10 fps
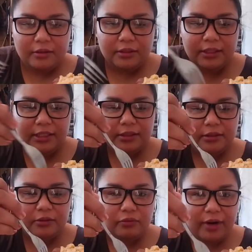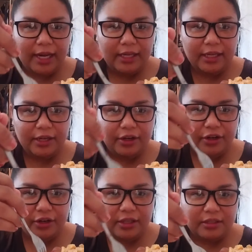This right
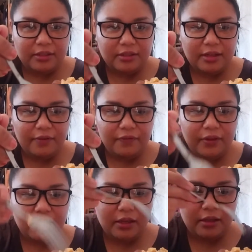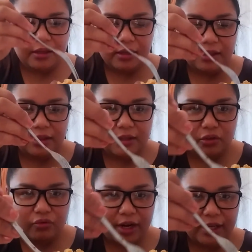here is stuffing.
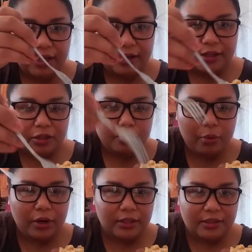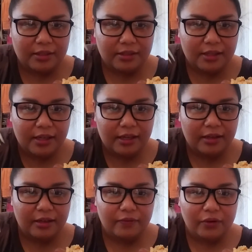This right here is pork
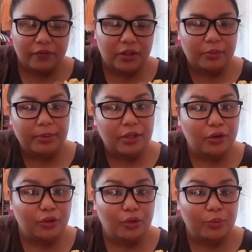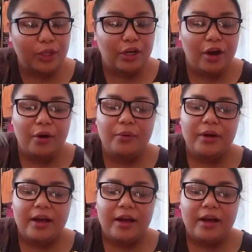sisig. If you're Filipino, you would know.